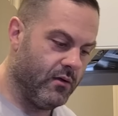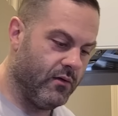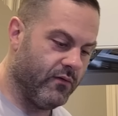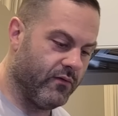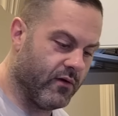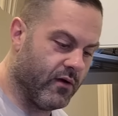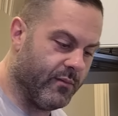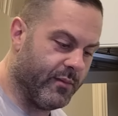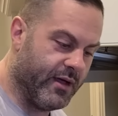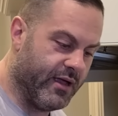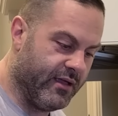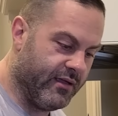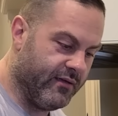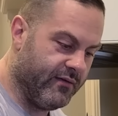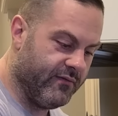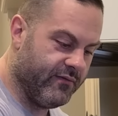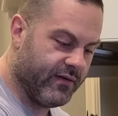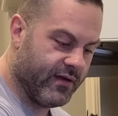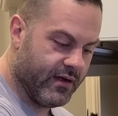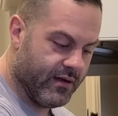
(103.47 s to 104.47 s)
for all my
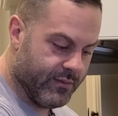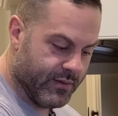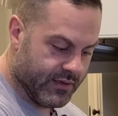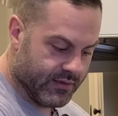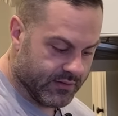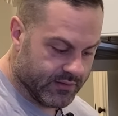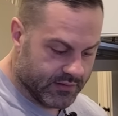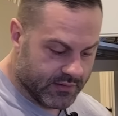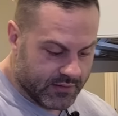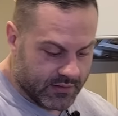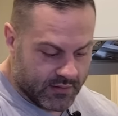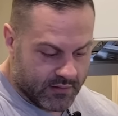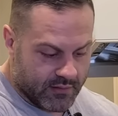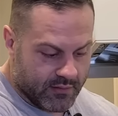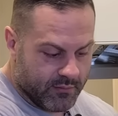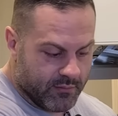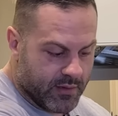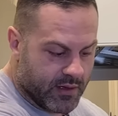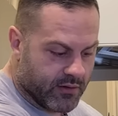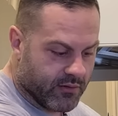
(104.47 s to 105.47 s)
vitamins,
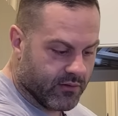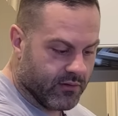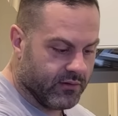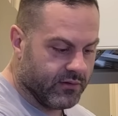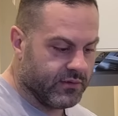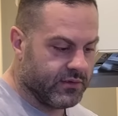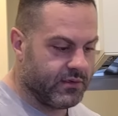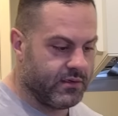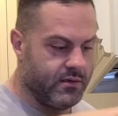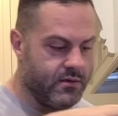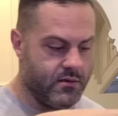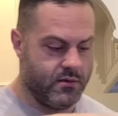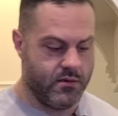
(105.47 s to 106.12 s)
minerals,